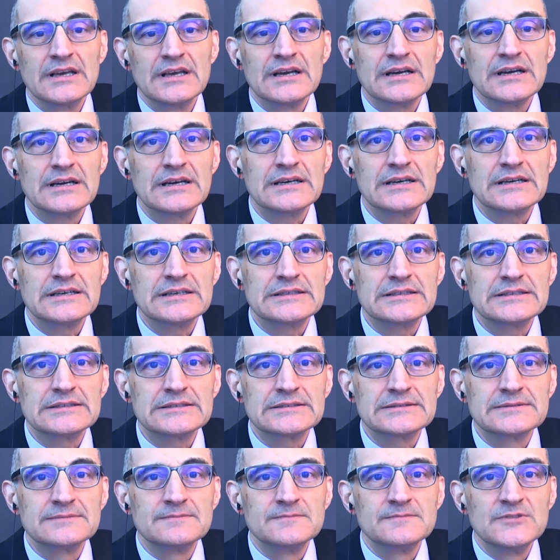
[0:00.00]

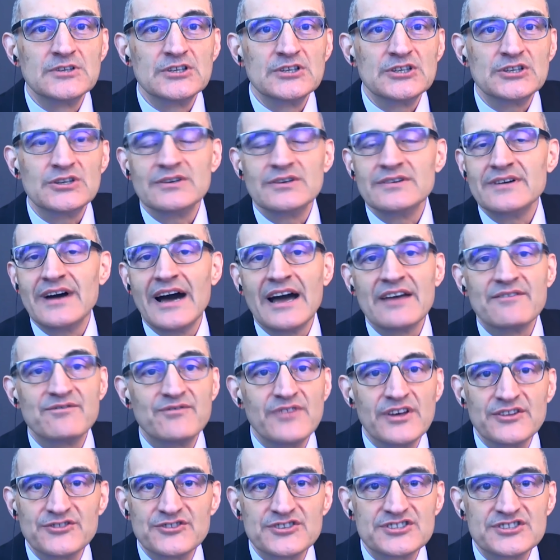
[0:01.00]
I've
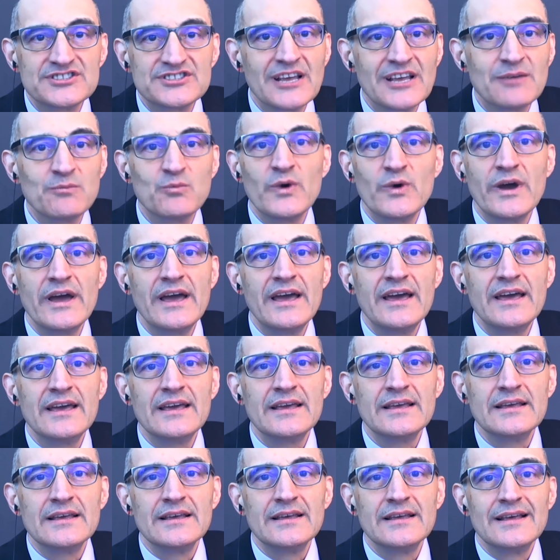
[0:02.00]
felt the same
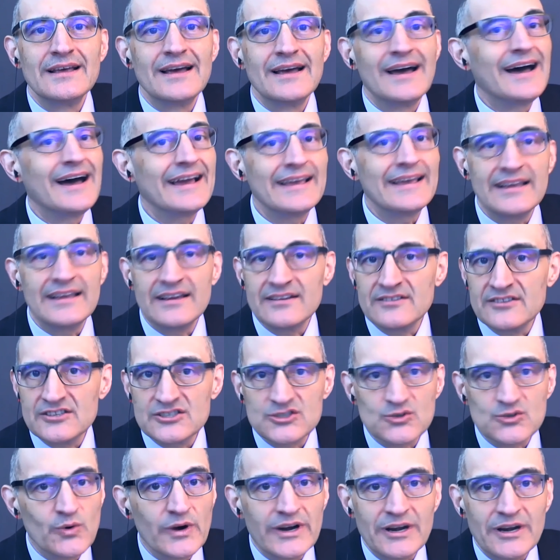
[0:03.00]
way. I hear
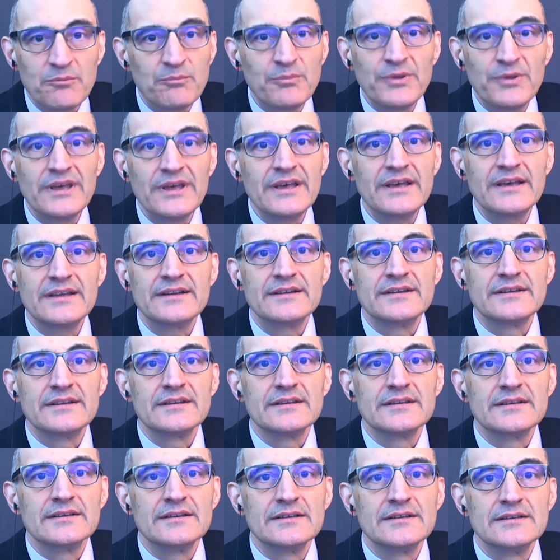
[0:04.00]
this quite a bit.
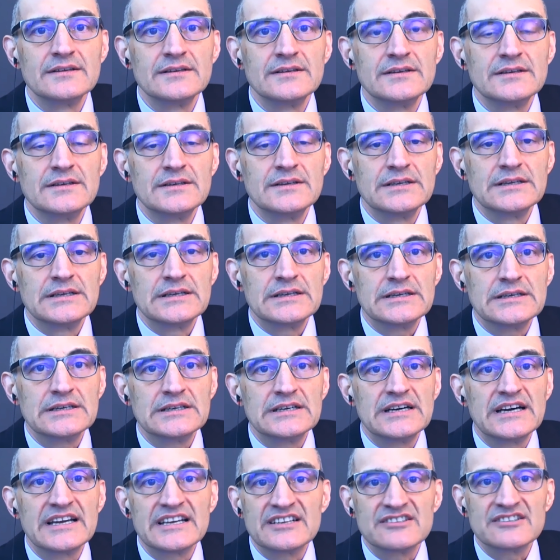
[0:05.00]

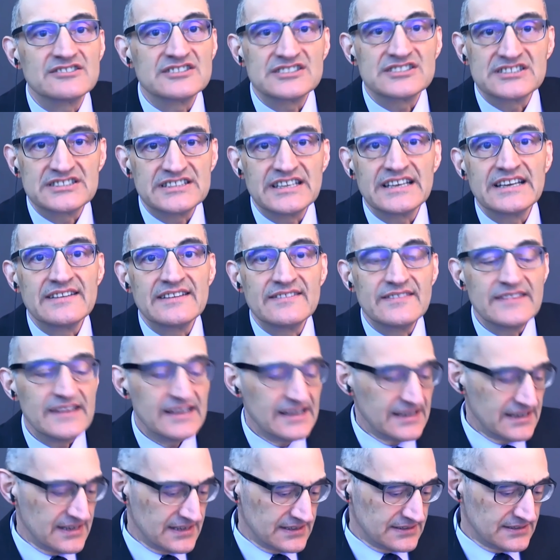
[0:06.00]
I understand
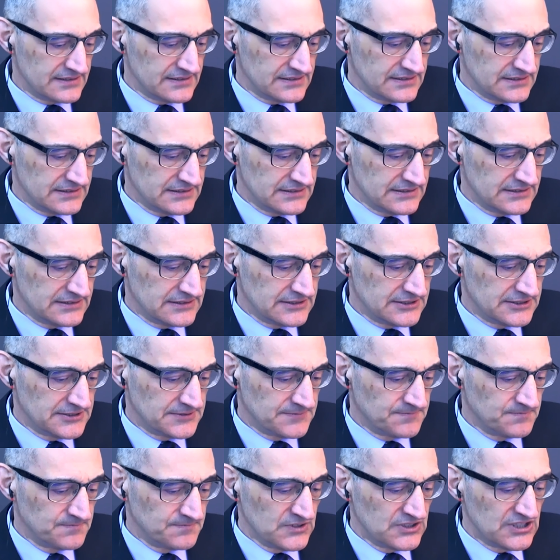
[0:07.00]
that.
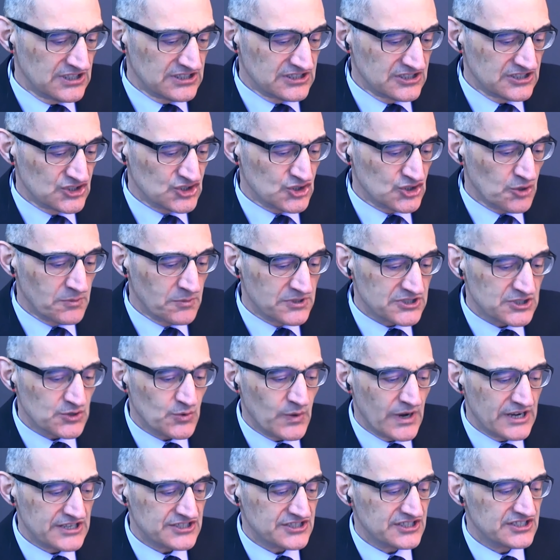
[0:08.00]
This isn't so much
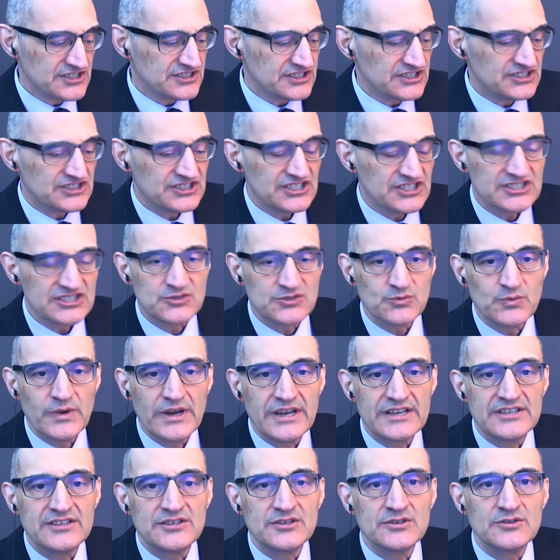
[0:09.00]
questions. It's just a
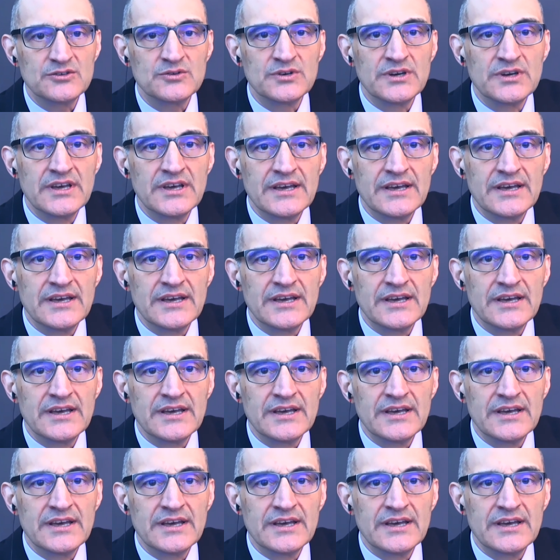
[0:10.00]
way to